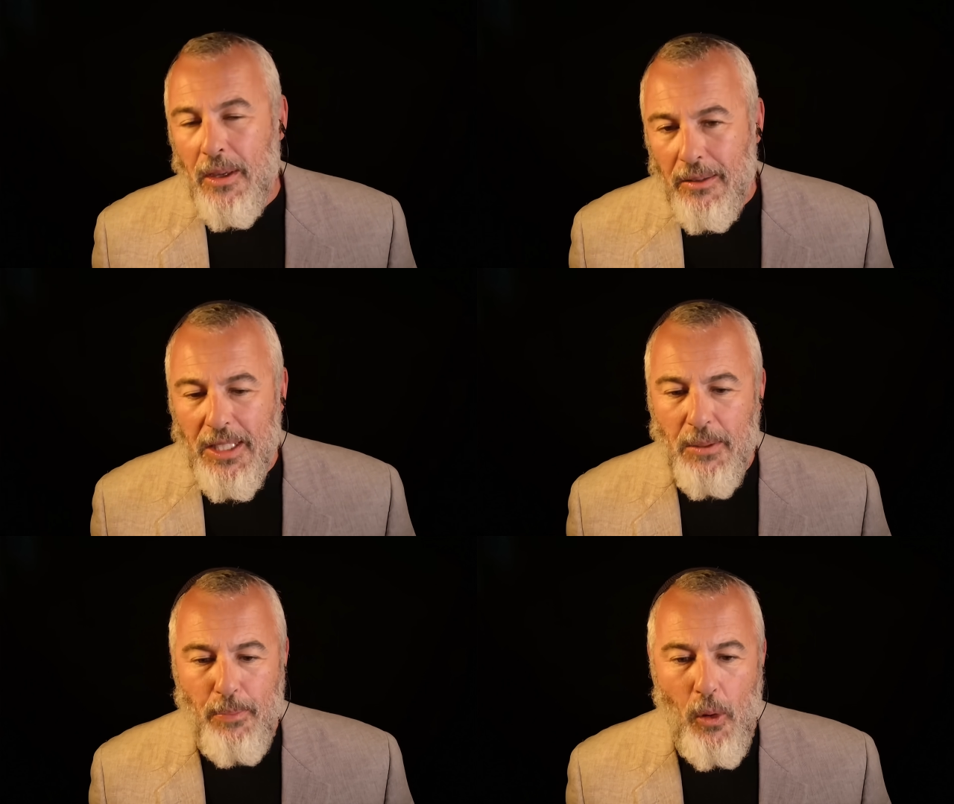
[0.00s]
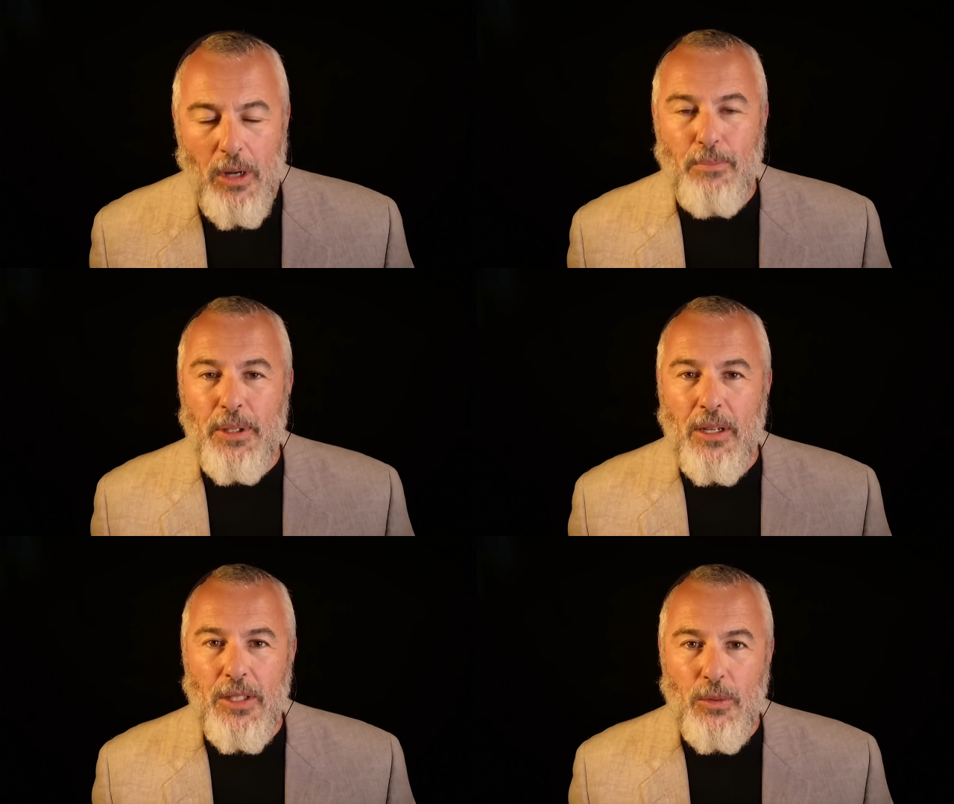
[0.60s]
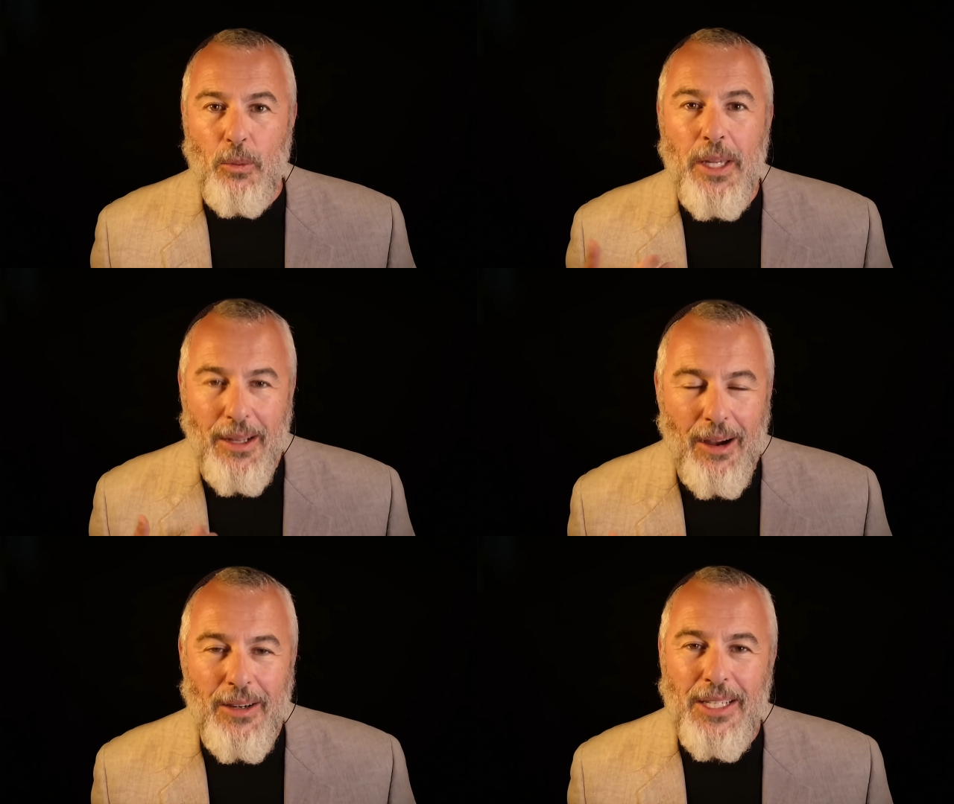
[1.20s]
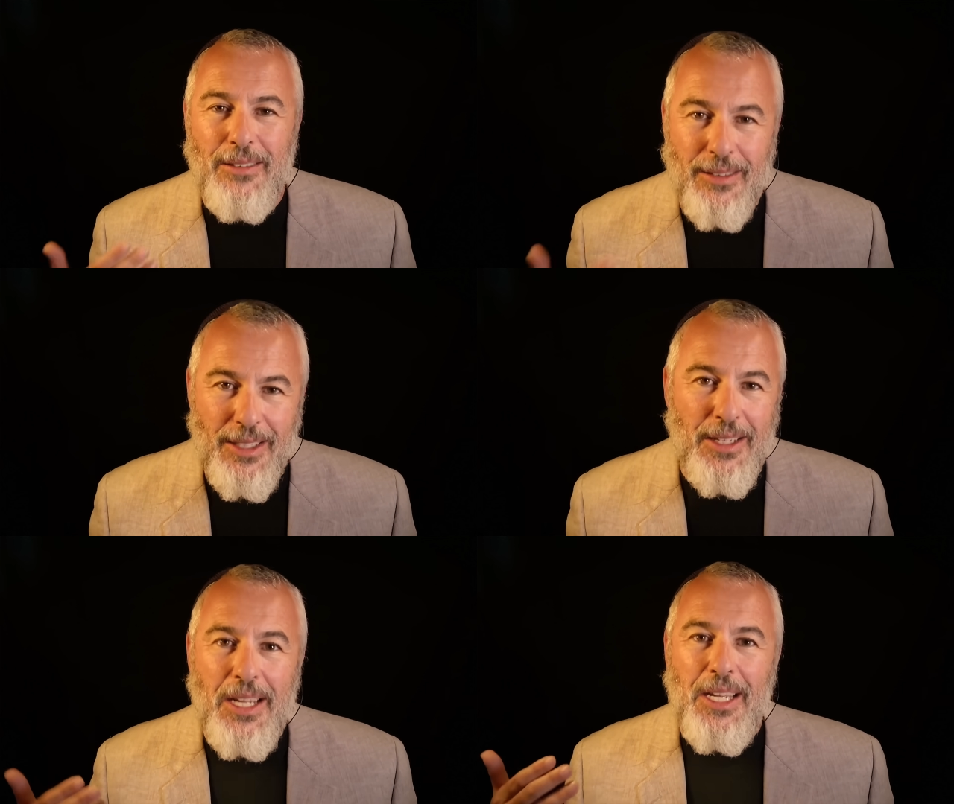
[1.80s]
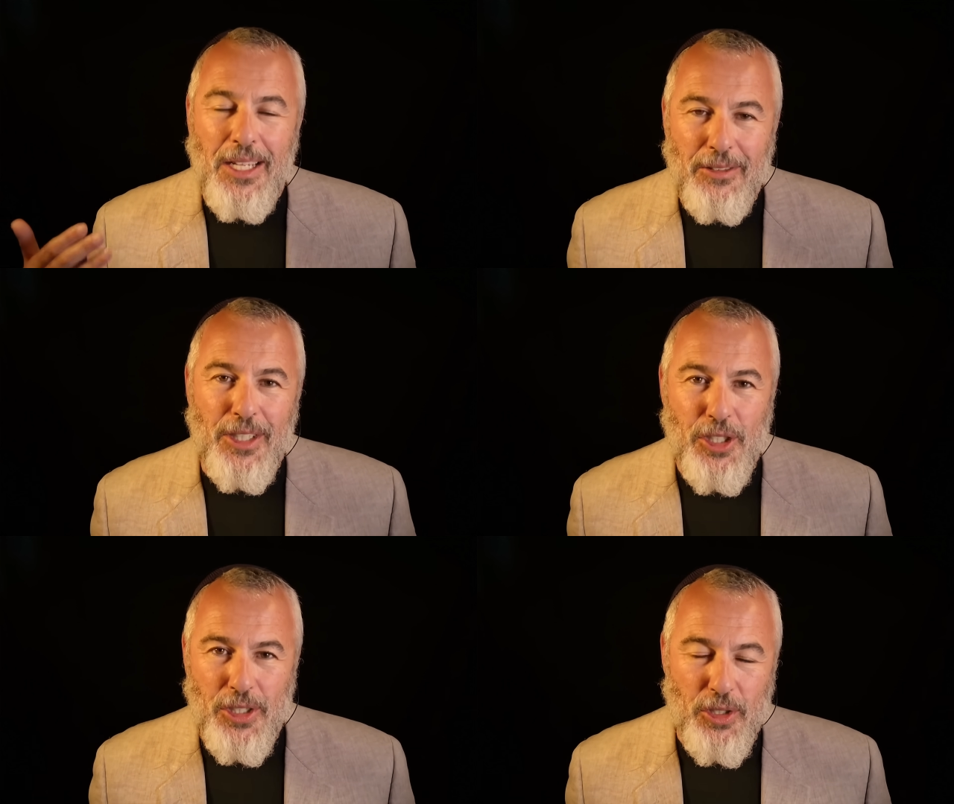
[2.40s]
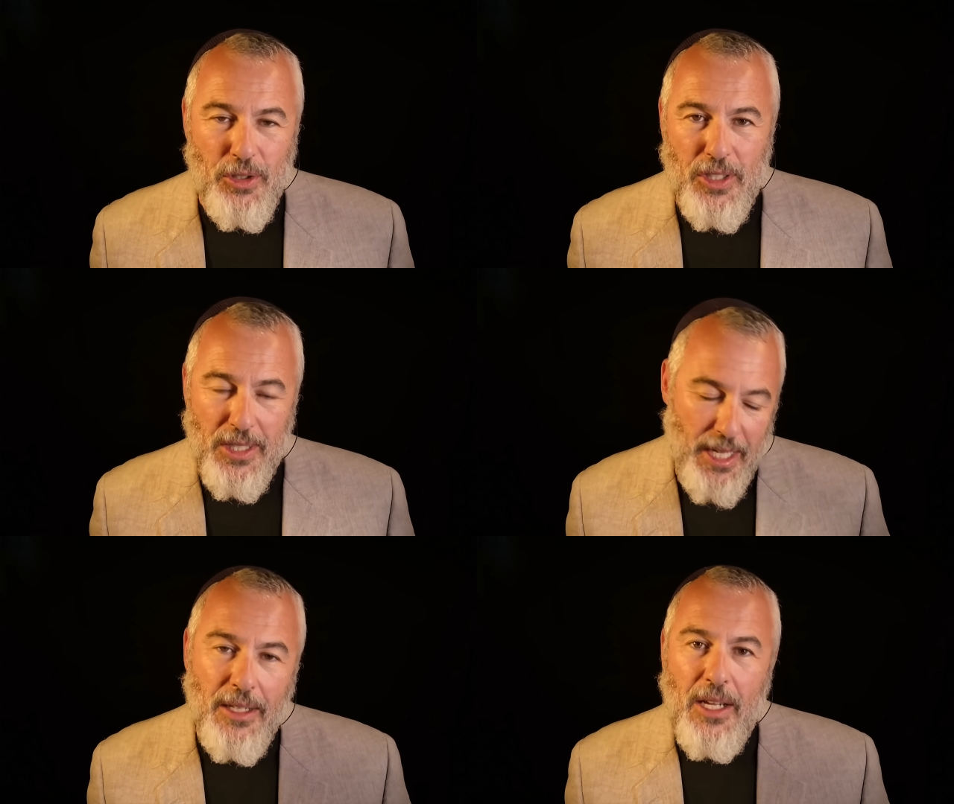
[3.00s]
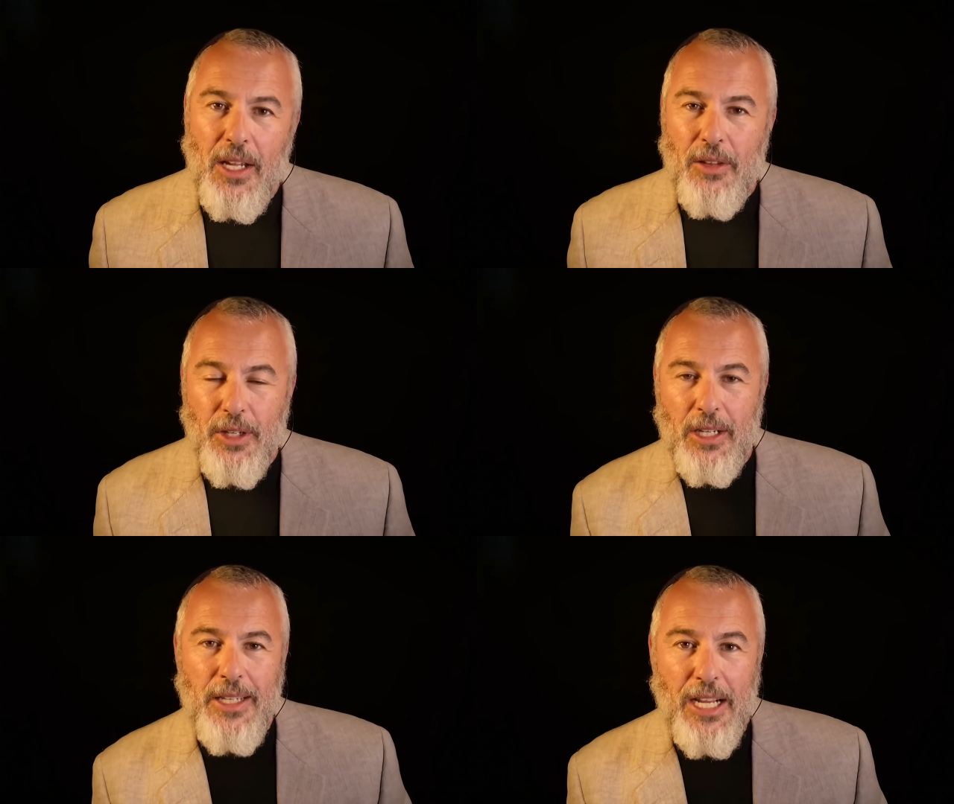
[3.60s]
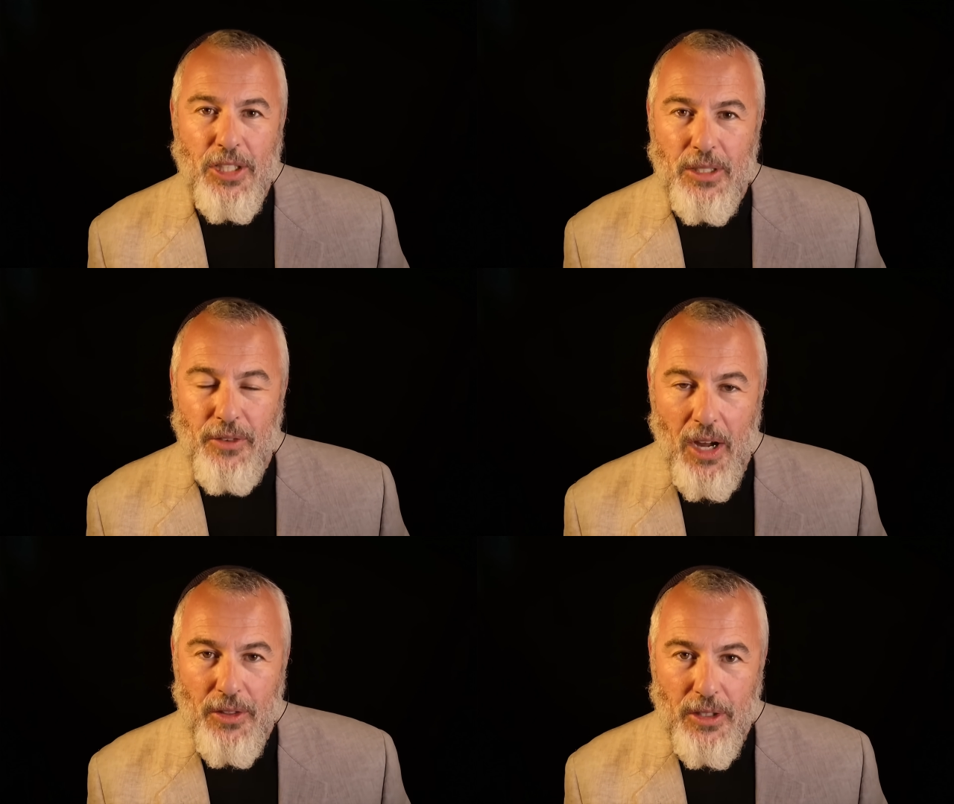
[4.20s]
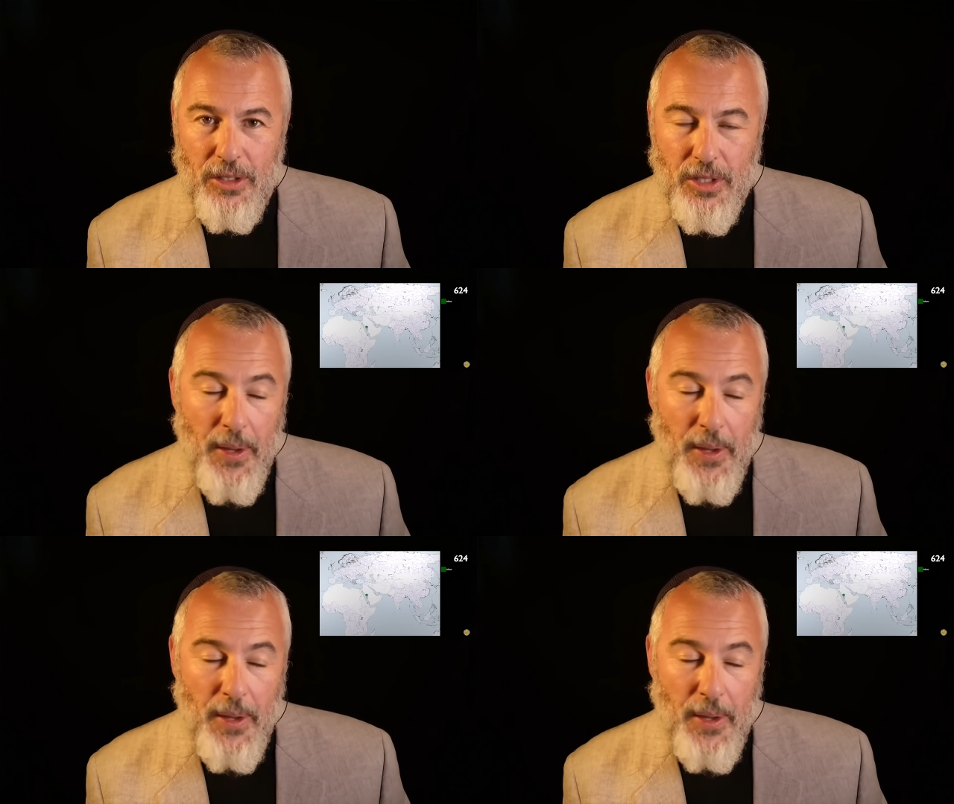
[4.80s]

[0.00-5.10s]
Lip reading: And that's important because we are indeed indigenous to this land. The connection of others,